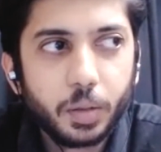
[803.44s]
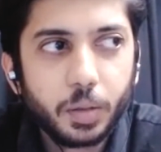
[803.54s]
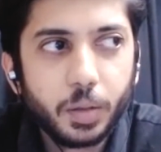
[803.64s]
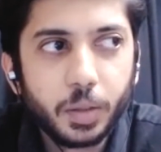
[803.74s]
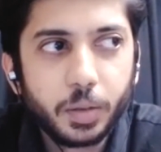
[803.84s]

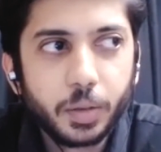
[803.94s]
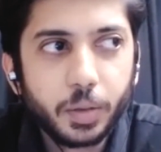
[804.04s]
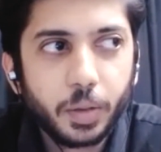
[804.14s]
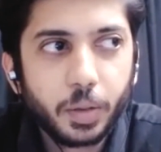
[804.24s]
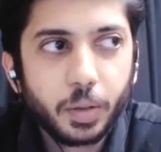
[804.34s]

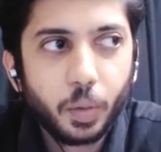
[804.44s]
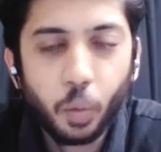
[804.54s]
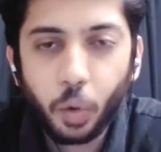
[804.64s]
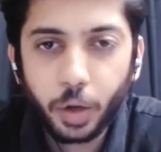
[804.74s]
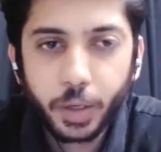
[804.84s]
this
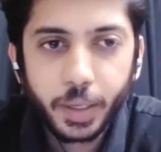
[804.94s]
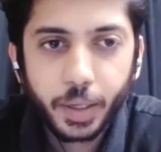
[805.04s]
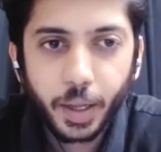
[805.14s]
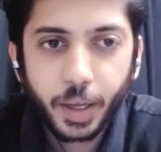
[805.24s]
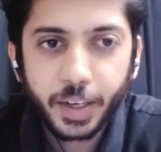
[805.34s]

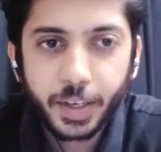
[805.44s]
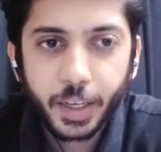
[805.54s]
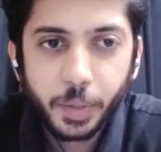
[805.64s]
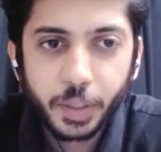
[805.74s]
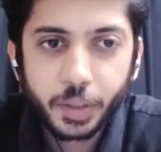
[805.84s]
warrior
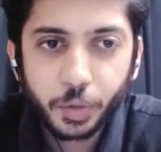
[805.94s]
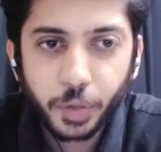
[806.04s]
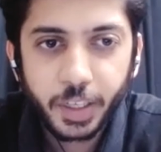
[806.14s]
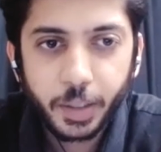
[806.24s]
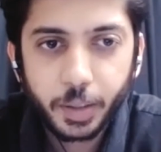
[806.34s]
archetype, which is
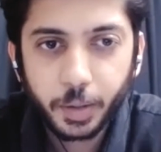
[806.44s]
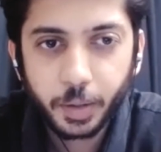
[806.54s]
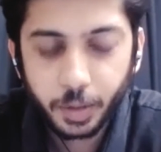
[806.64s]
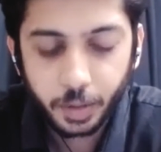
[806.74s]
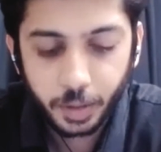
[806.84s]

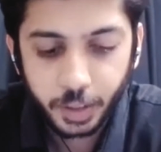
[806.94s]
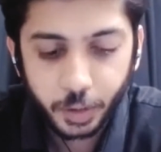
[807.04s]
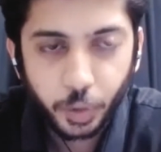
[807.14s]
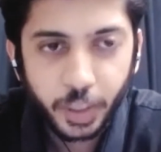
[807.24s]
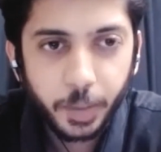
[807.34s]

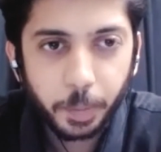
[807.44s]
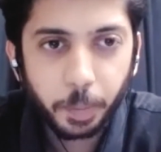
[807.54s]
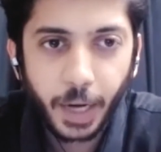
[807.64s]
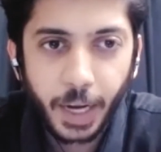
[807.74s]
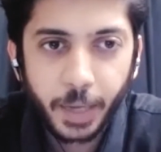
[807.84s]
very
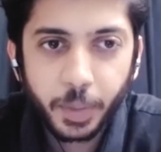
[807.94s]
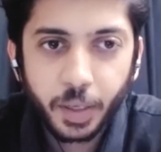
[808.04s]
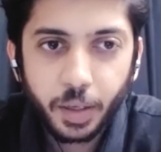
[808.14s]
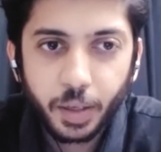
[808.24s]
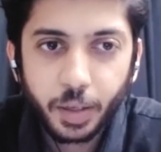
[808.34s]

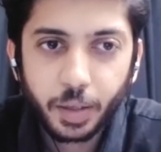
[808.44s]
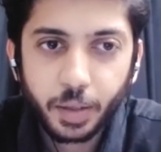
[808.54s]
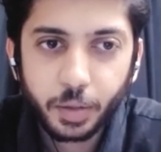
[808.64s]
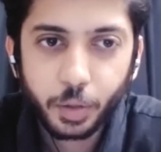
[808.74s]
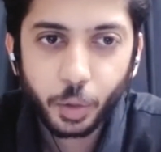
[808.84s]
primal
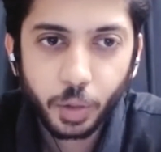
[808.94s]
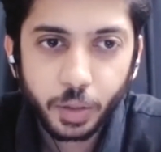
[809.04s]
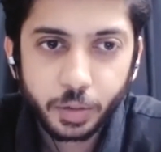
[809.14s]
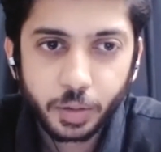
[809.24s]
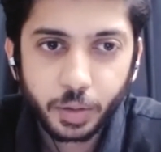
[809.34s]
to
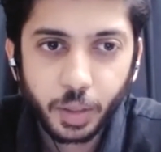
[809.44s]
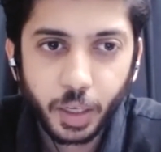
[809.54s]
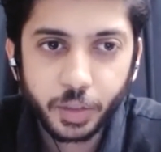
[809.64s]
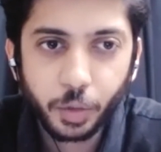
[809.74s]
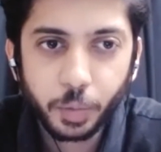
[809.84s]
us
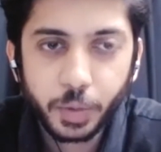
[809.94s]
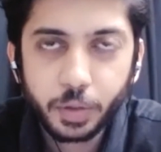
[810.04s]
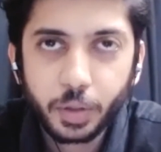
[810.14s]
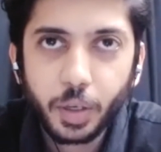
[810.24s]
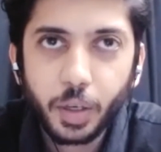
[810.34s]
as
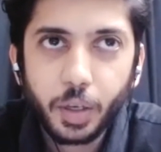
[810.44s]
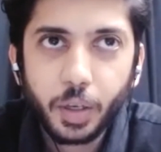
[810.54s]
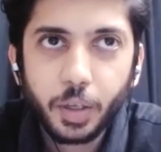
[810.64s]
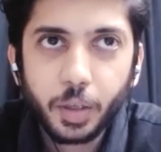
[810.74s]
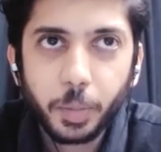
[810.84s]
humans,
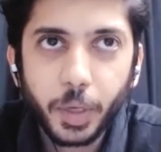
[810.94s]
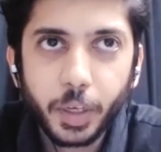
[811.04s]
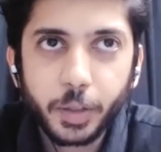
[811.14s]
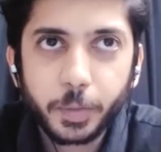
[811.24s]
but